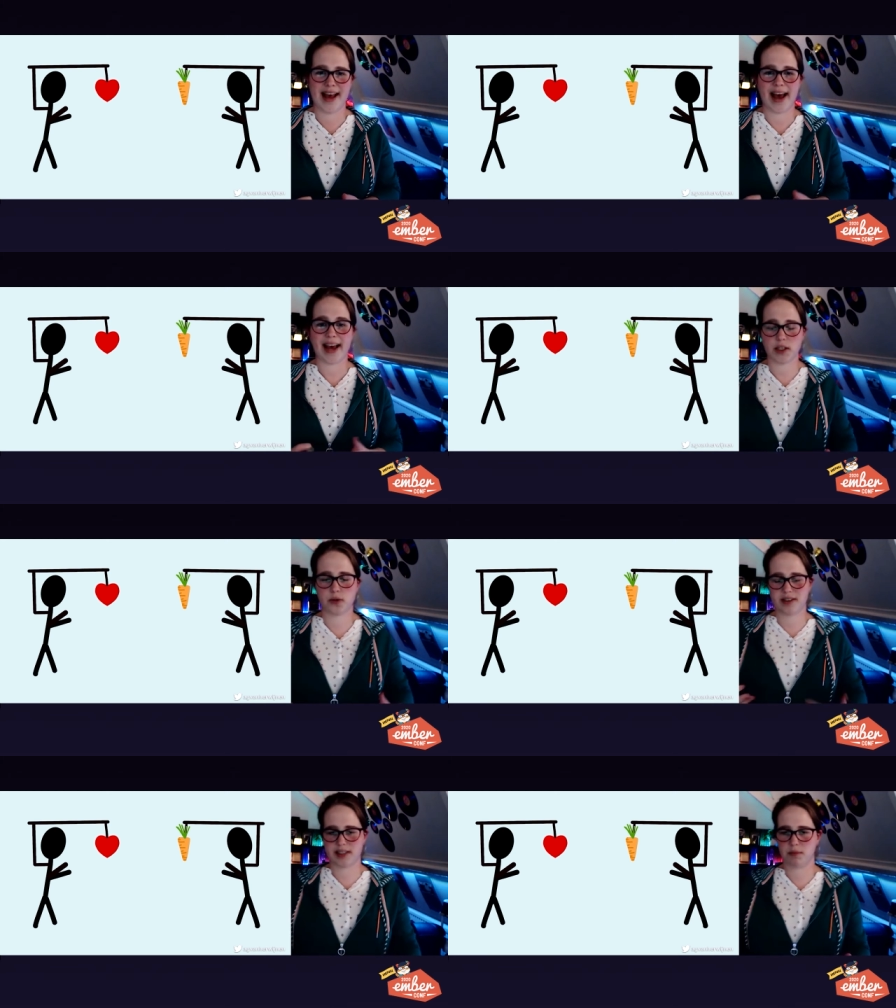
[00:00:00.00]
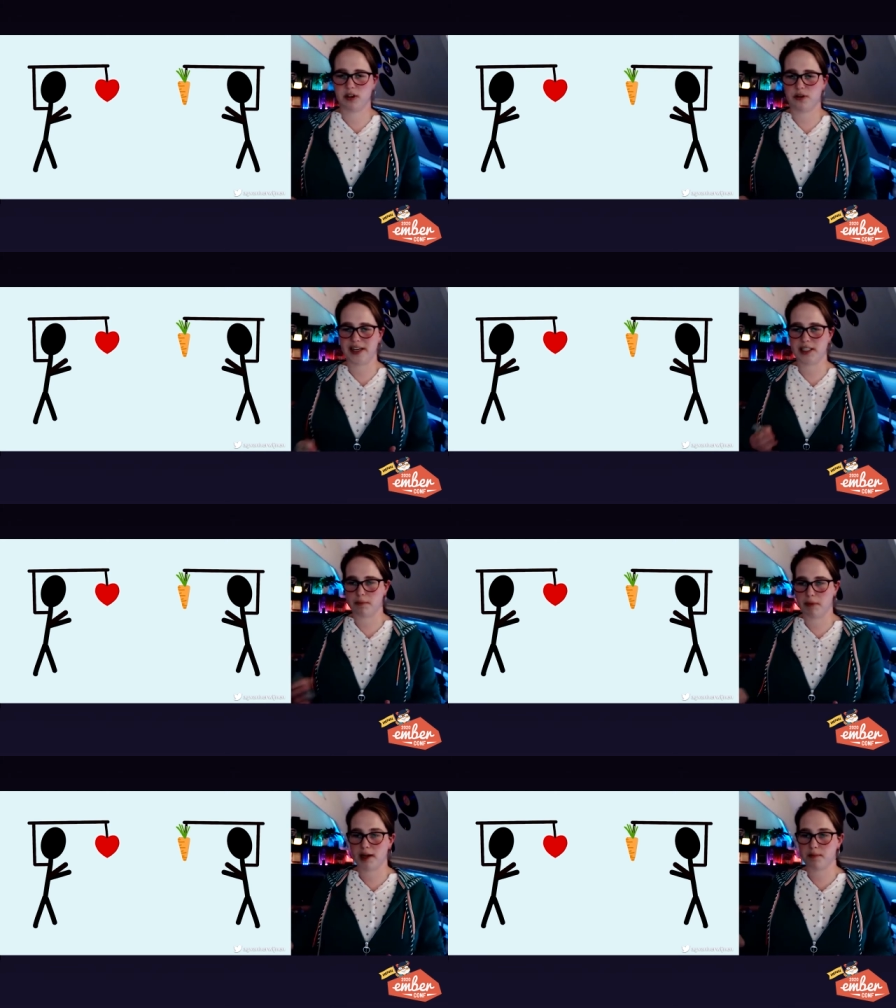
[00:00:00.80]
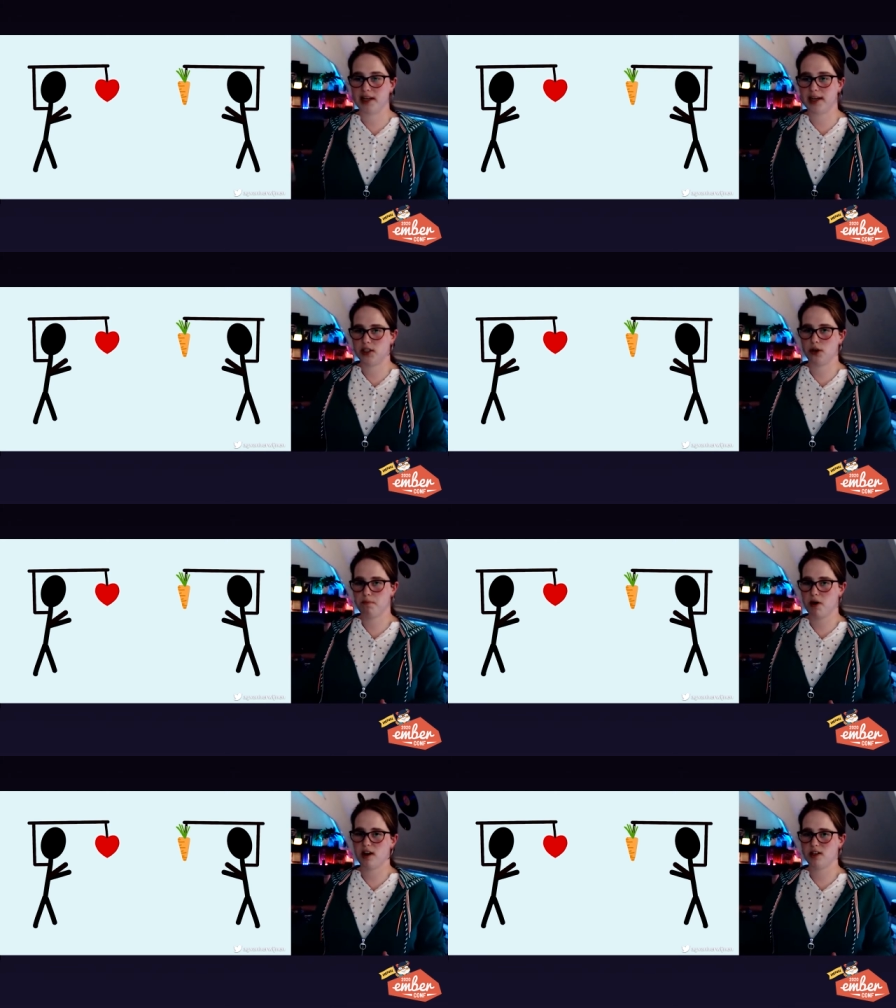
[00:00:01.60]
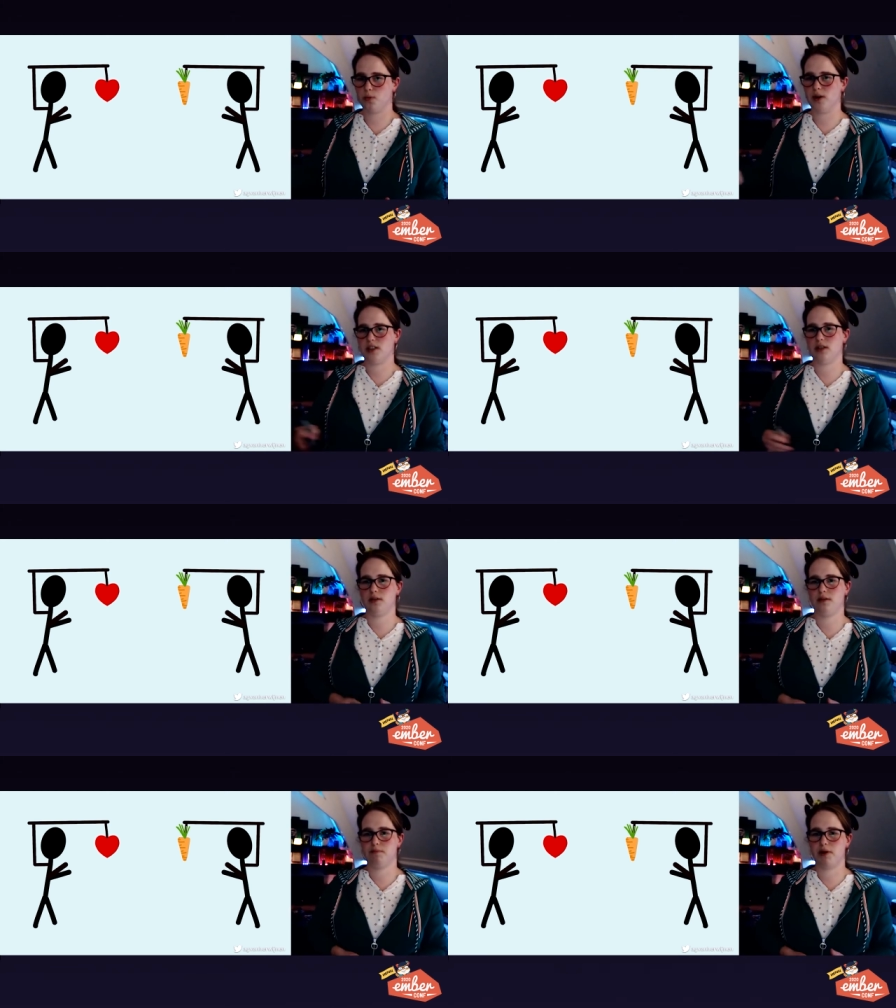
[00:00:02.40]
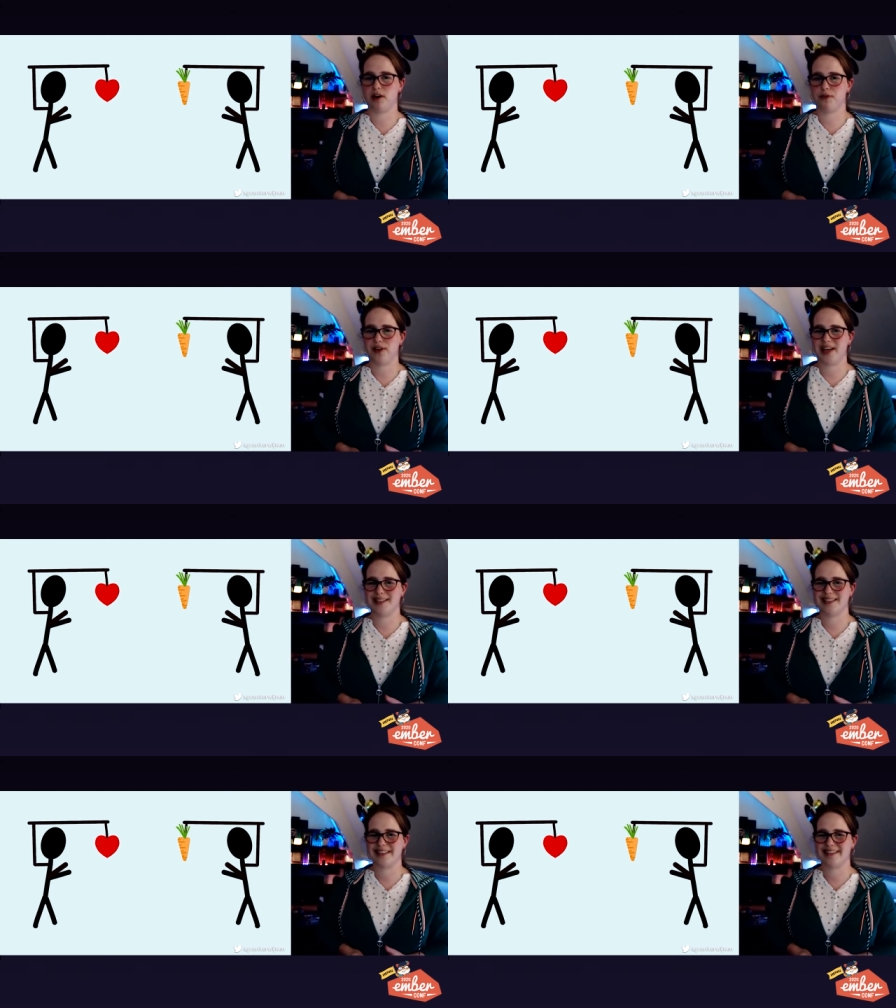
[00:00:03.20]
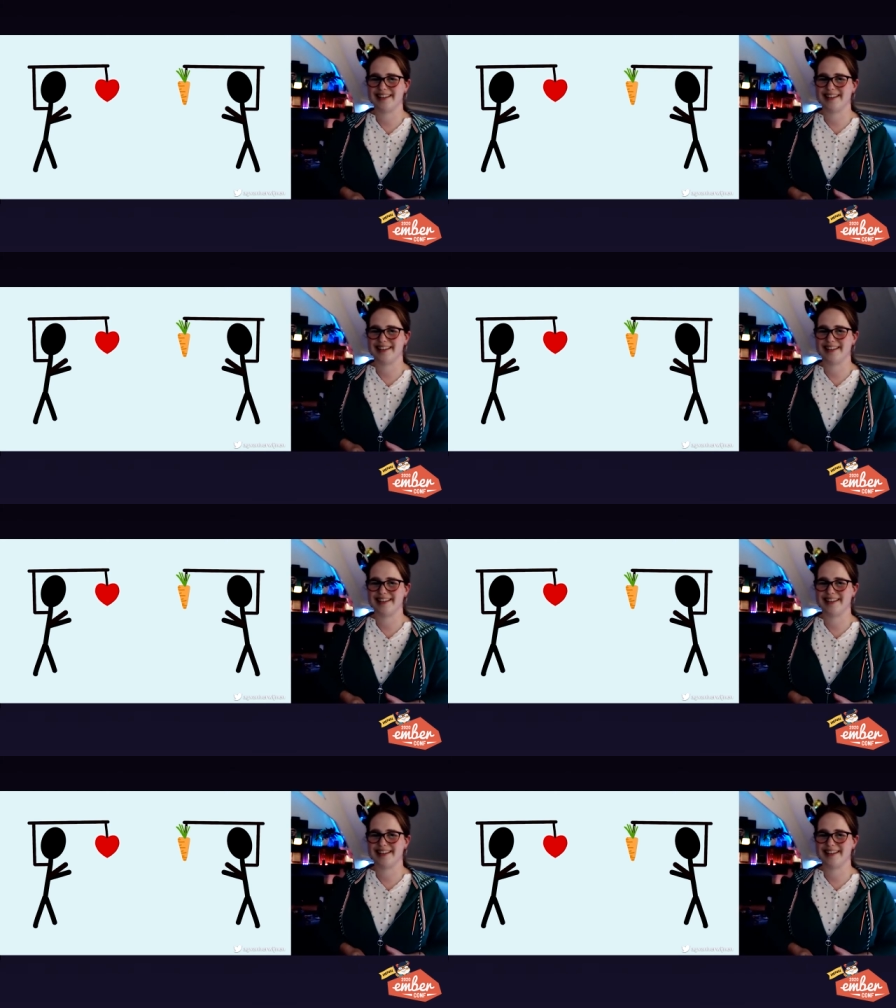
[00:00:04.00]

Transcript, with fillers: Extrinsic motivation might be that your boss wants a bug fixed.